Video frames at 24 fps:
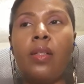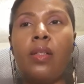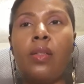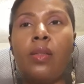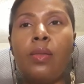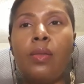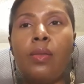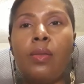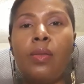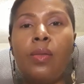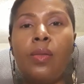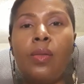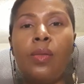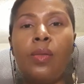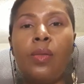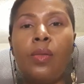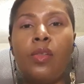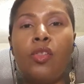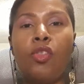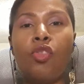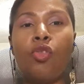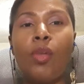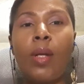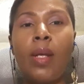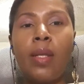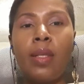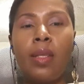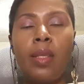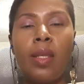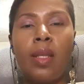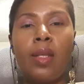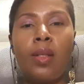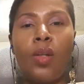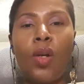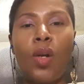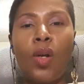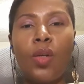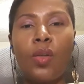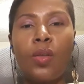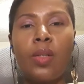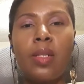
to strengthen her